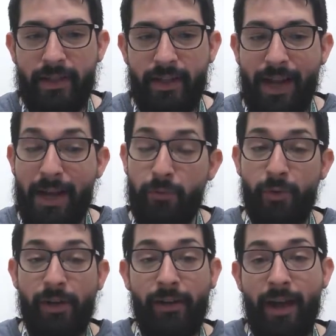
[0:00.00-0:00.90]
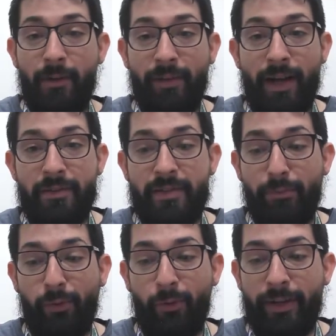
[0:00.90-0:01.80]
because I wrote a lot while I was
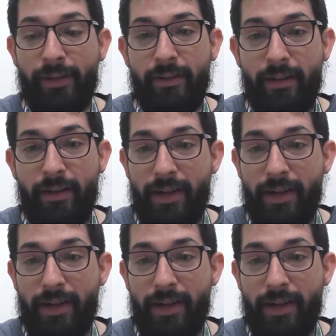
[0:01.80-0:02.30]
deployed.